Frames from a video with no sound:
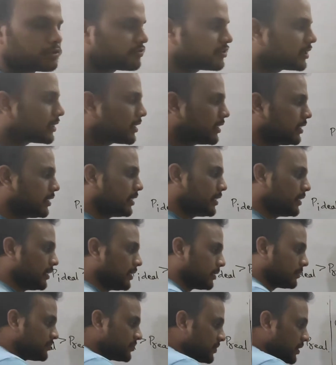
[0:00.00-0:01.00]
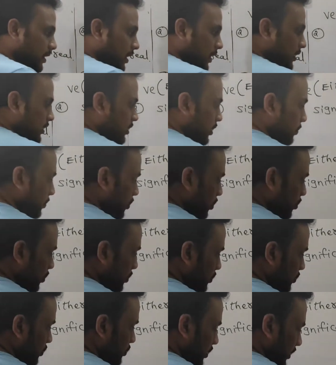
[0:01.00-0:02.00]
of the container.
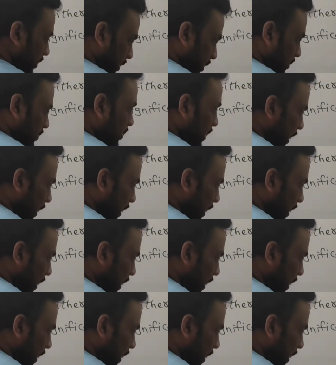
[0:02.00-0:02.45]
Suppose in